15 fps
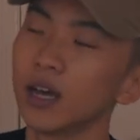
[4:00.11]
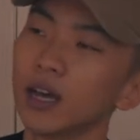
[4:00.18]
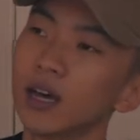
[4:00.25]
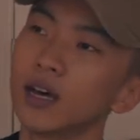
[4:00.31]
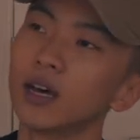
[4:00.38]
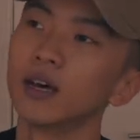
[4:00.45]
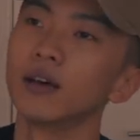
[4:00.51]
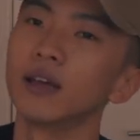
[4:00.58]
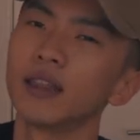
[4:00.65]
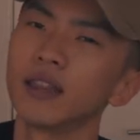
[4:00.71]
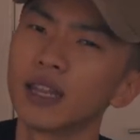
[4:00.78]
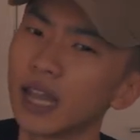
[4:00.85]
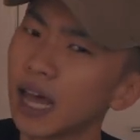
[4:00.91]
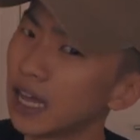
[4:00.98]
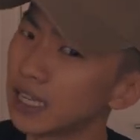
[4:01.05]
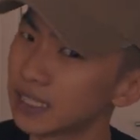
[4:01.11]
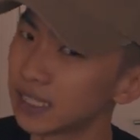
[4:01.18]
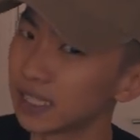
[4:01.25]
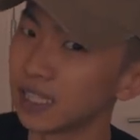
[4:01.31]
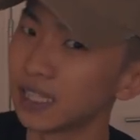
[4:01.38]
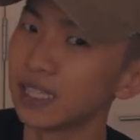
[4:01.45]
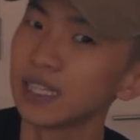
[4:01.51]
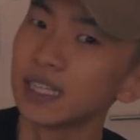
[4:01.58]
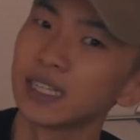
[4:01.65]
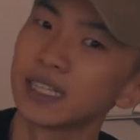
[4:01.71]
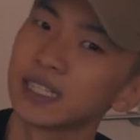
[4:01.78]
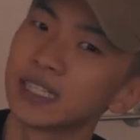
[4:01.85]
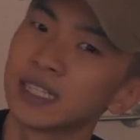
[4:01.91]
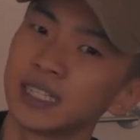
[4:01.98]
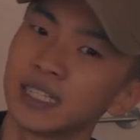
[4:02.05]
And then lastly,
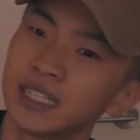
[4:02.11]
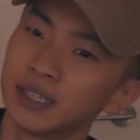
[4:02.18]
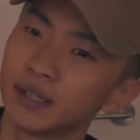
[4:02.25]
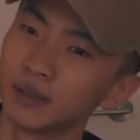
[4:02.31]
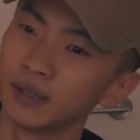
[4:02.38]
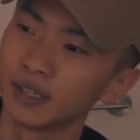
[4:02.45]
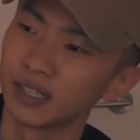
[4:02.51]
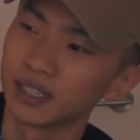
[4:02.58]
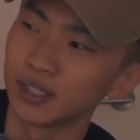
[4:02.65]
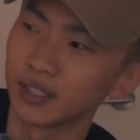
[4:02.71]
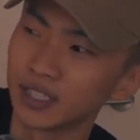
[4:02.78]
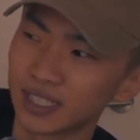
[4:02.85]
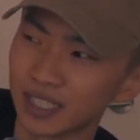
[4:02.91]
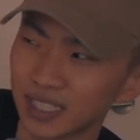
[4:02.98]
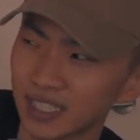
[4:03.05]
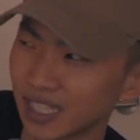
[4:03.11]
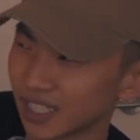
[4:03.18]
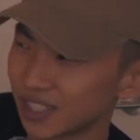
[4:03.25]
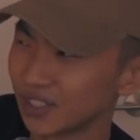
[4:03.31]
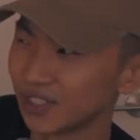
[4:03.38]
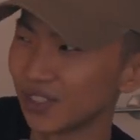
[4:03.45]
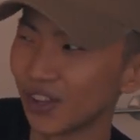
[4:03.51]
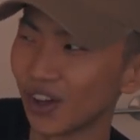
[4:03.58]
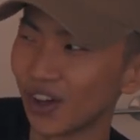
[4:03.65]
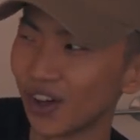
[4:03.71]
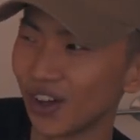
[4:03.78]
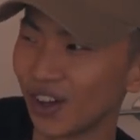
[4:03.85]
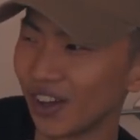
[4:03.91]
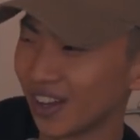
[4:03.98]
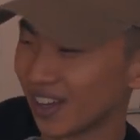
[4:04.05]
so this doesn't get too
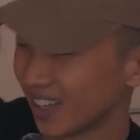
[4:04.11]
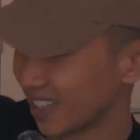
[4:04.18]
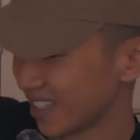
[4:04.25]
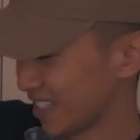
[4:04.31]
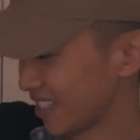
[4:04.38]
long,